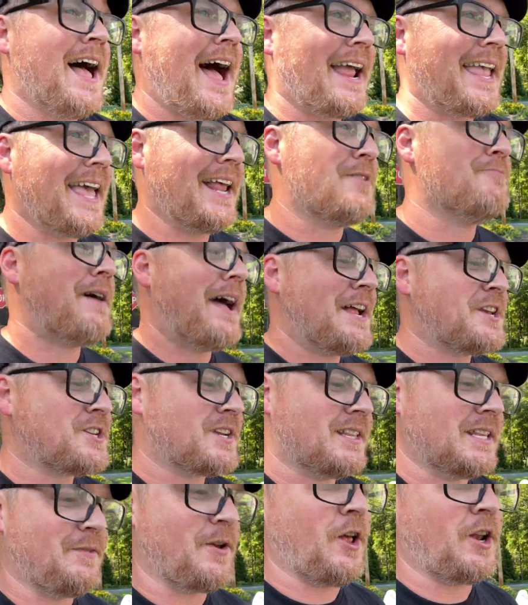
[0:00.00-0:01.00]
I can't
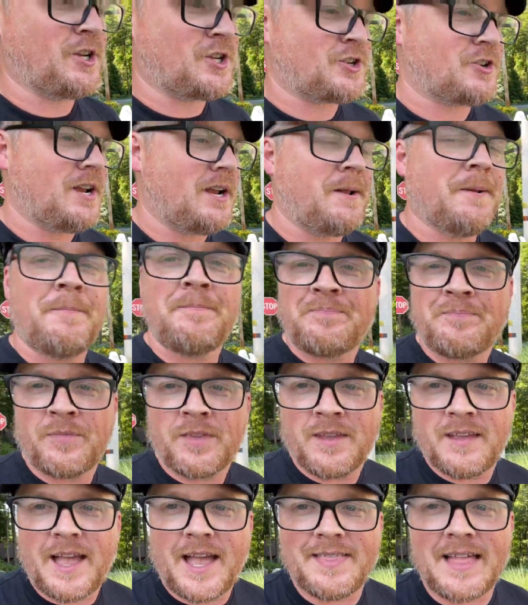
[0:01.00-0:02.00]
imagine living on a street
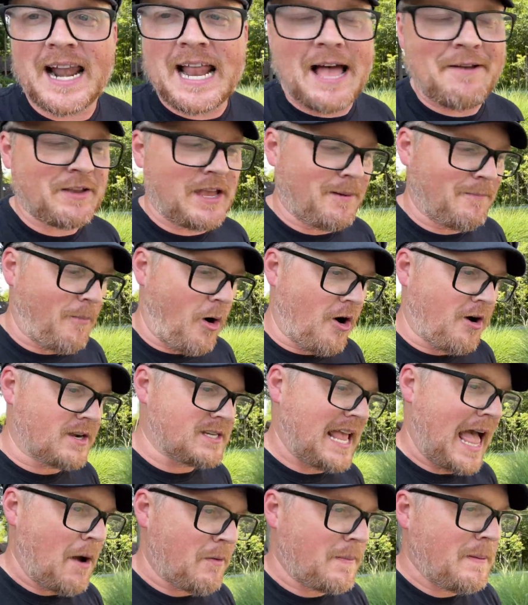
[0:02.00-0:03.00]
and not having it
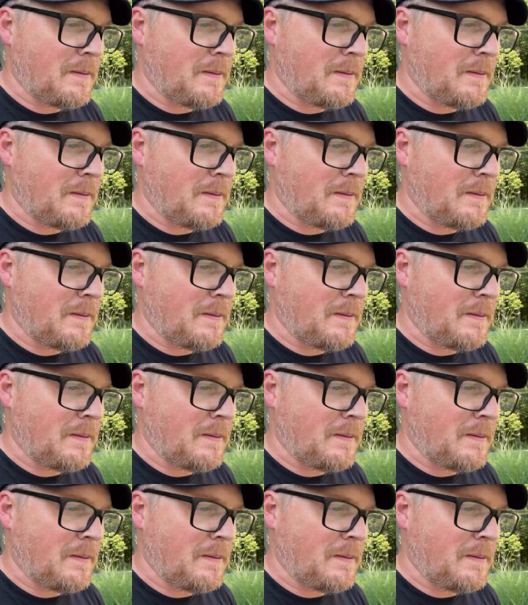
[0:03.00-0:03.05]
marked. How would